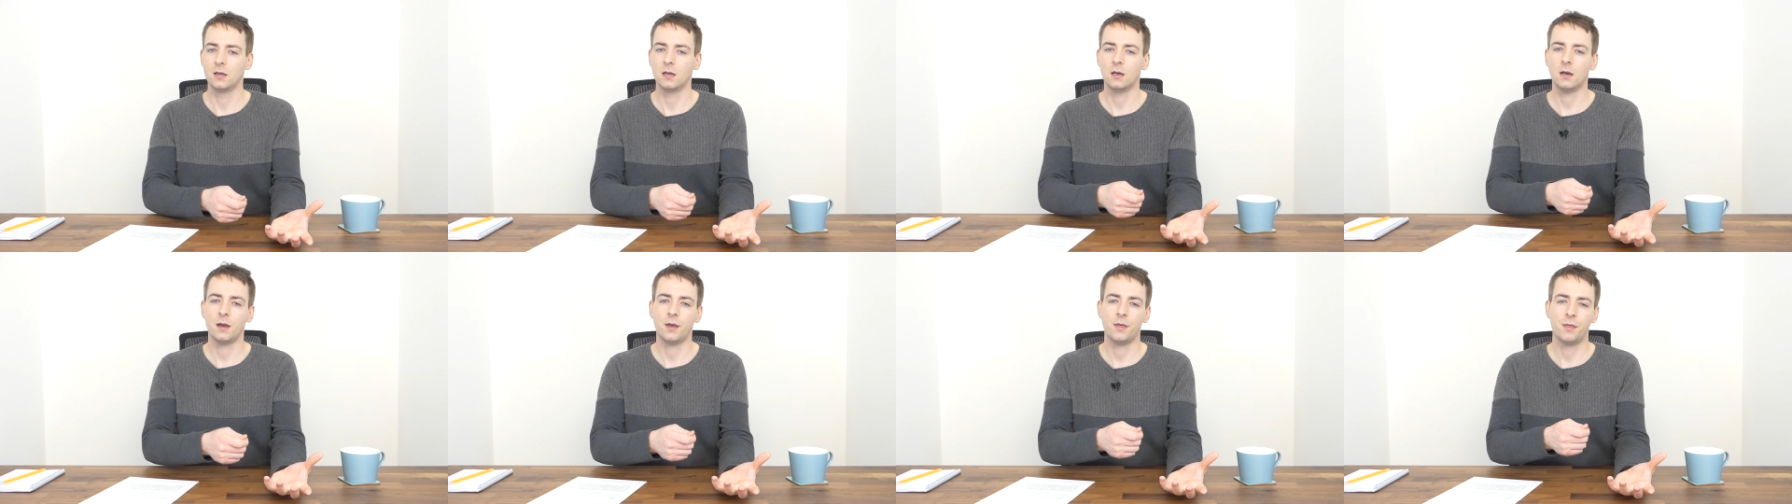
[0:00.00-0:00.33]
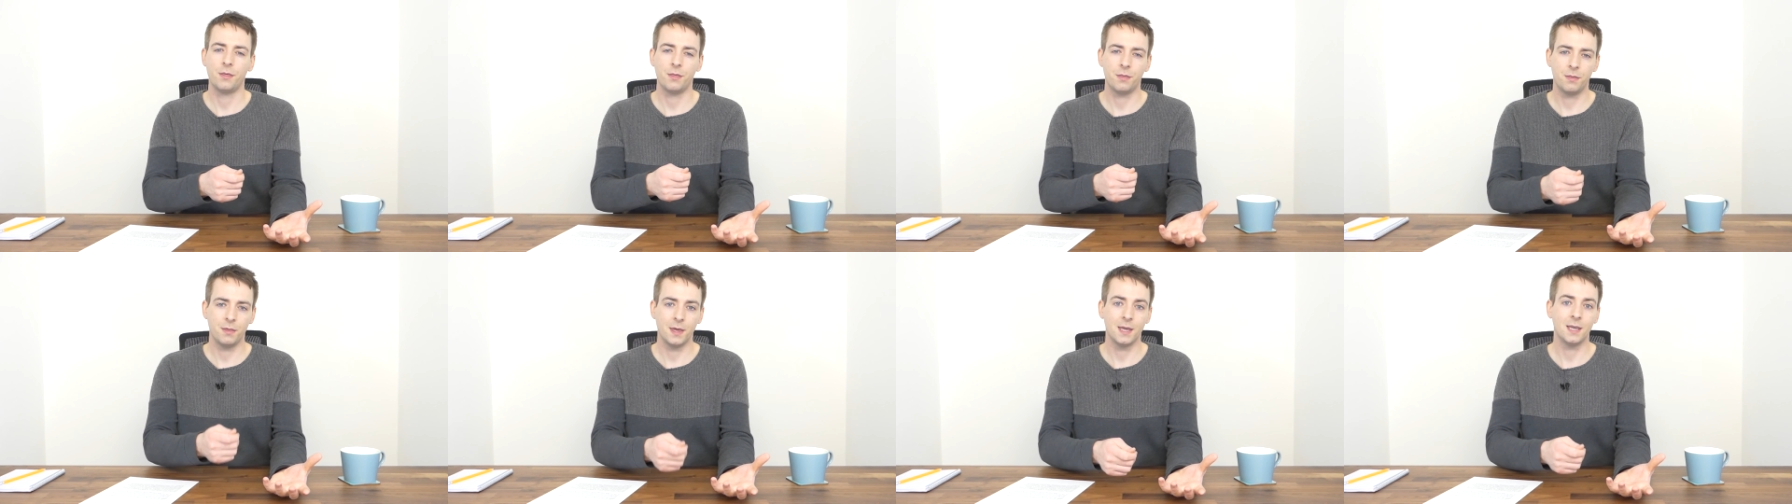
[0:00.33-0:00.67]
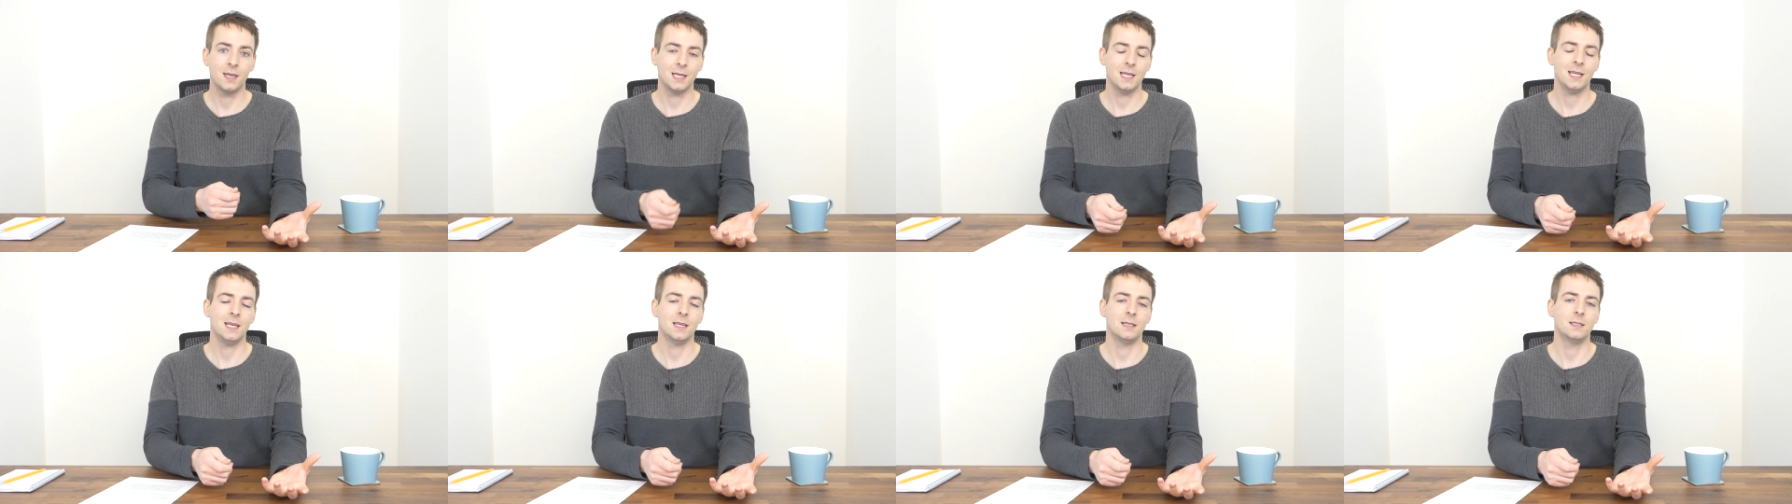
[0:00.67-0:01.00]
I think
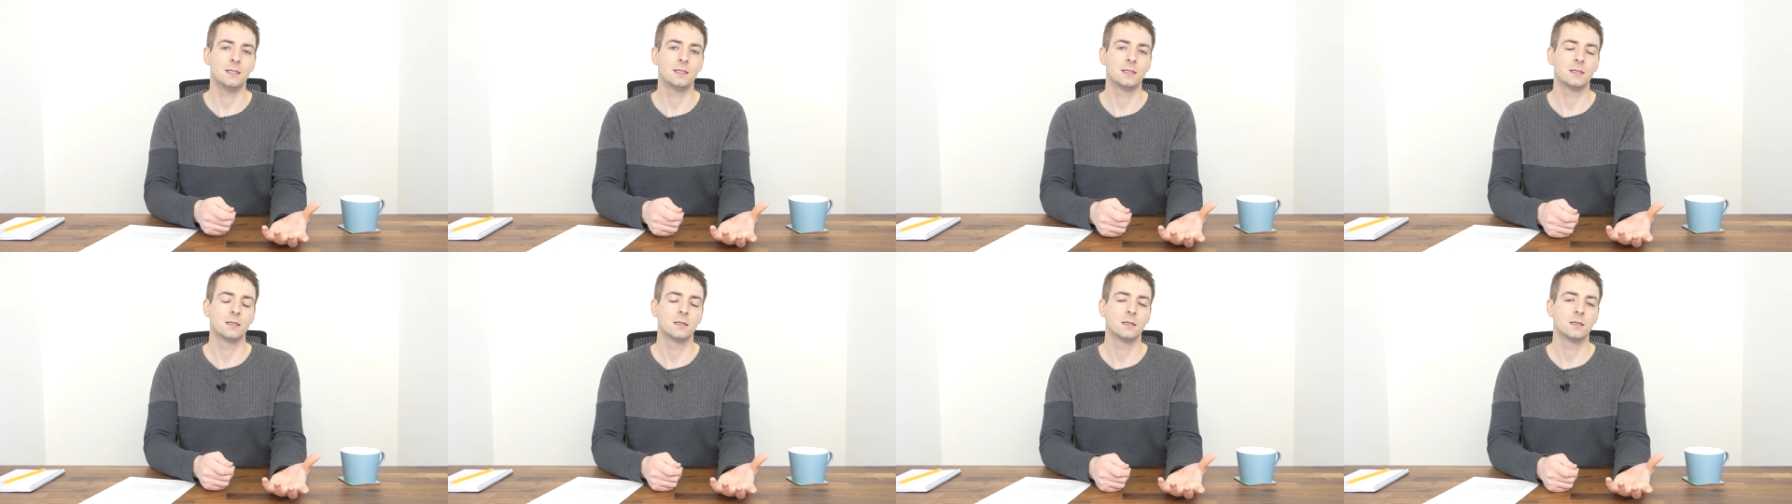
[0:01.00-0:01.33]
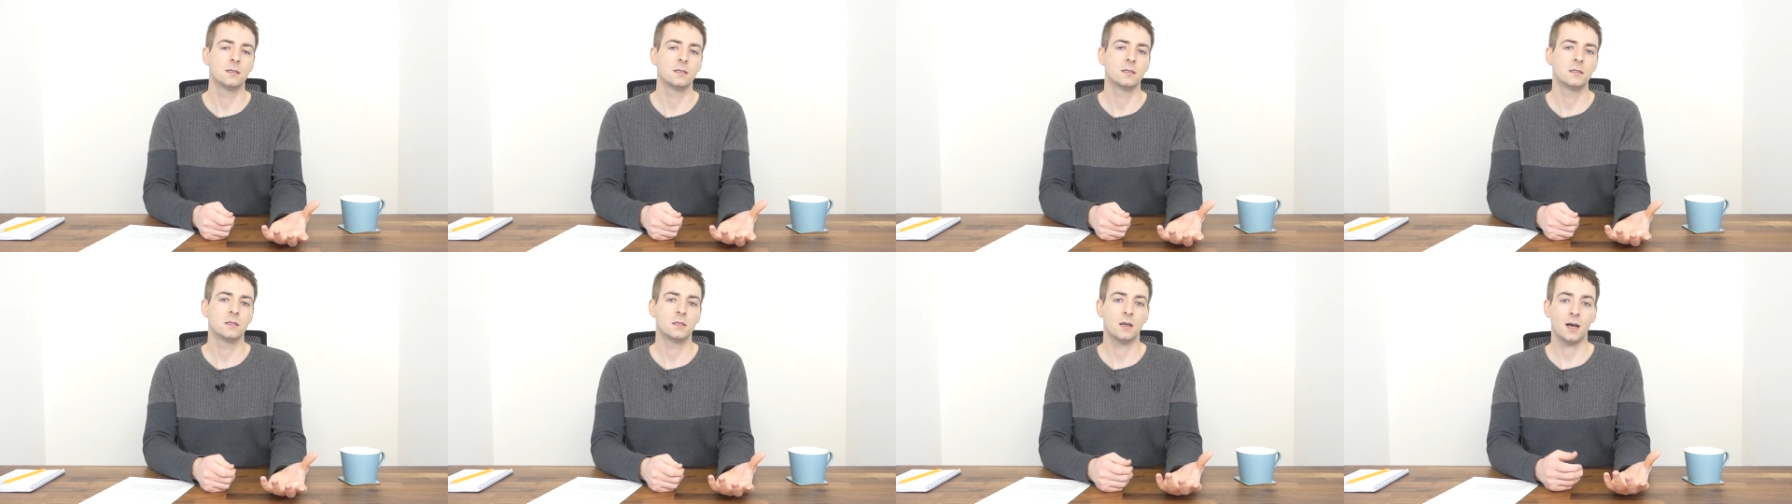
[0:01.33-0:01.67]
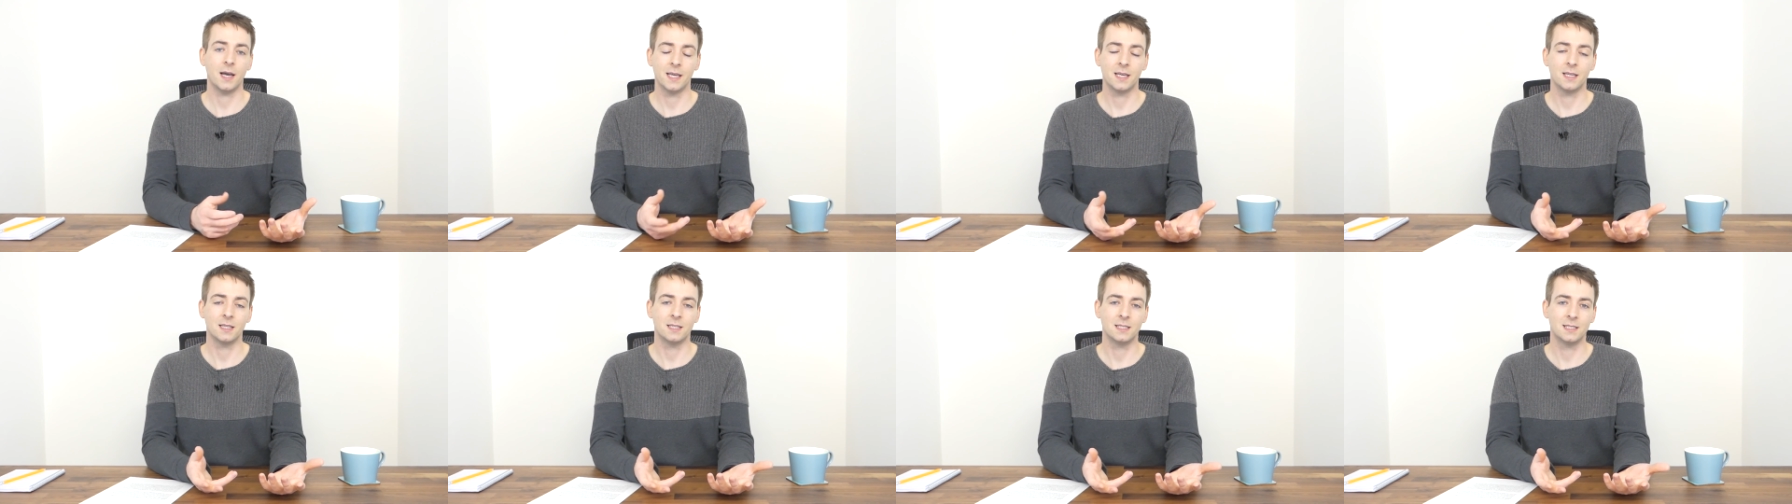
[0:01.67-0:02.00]
it is. So
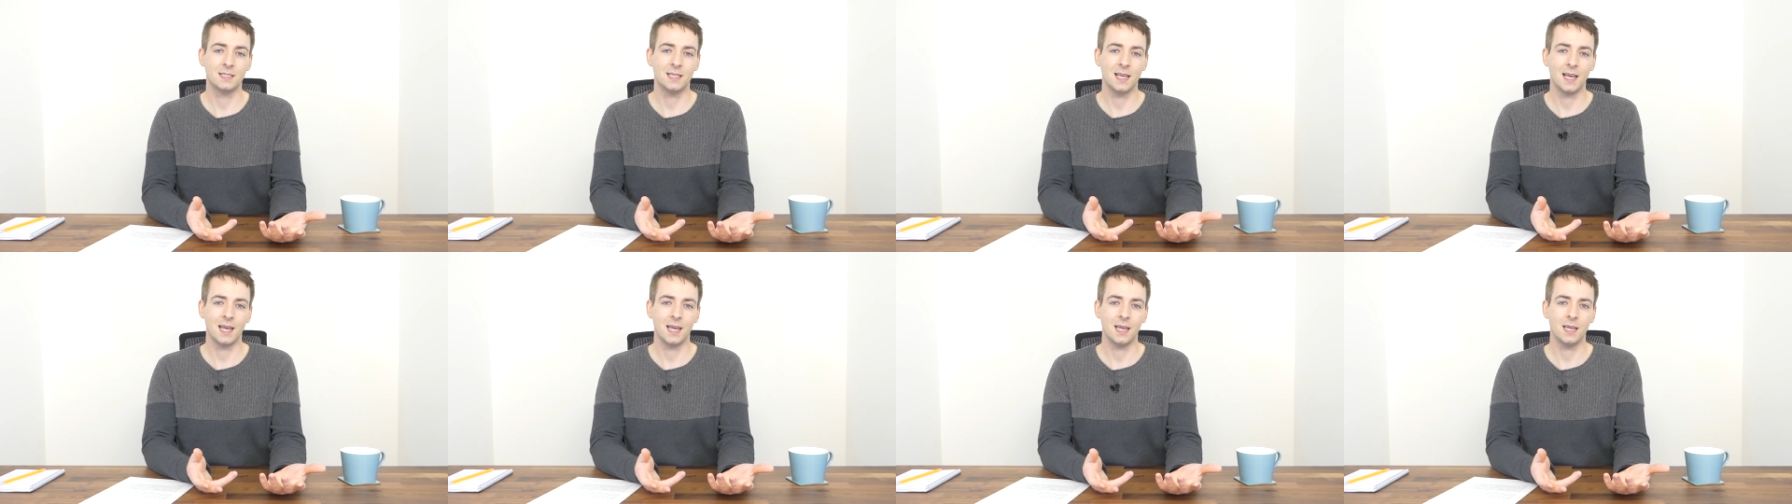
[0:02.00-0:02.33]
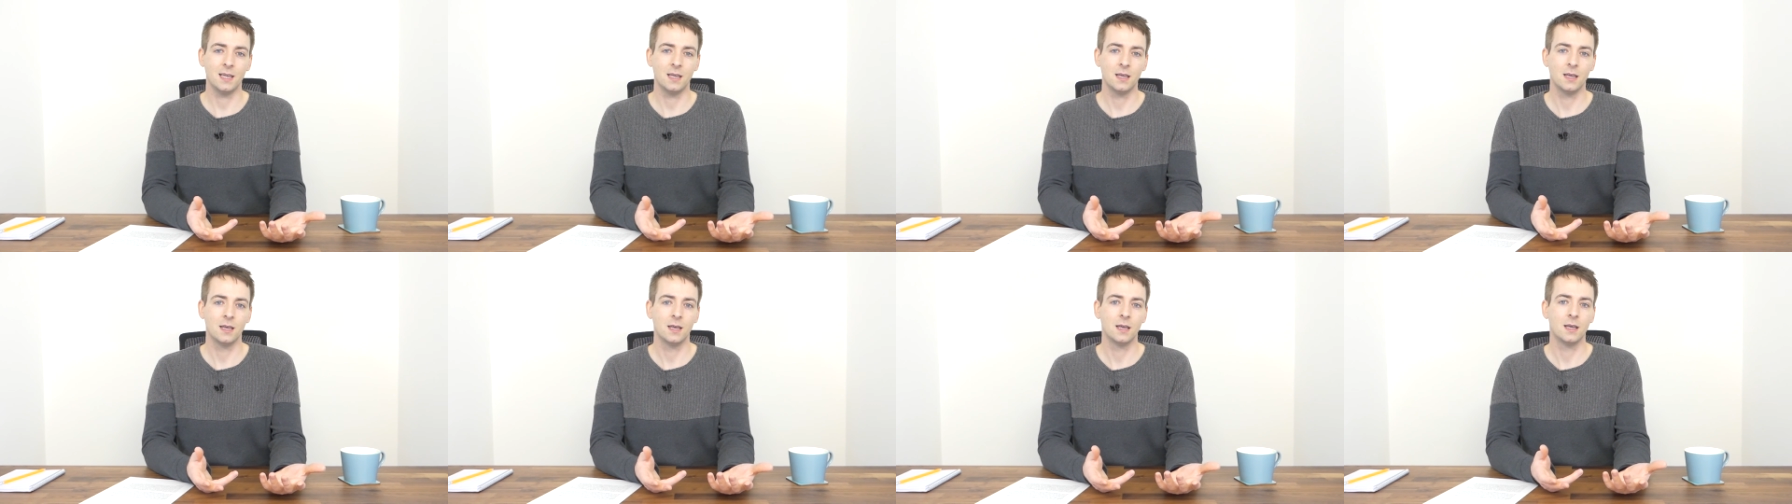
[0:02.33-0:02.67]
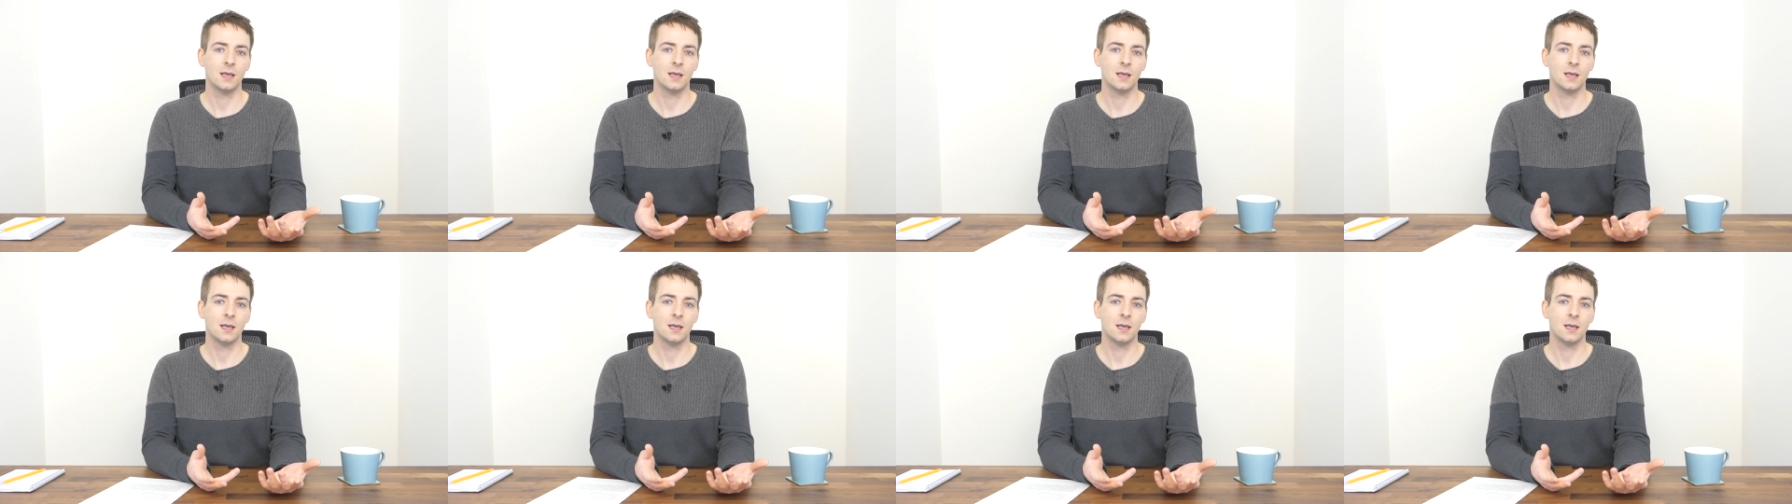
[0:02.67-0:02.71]
I can say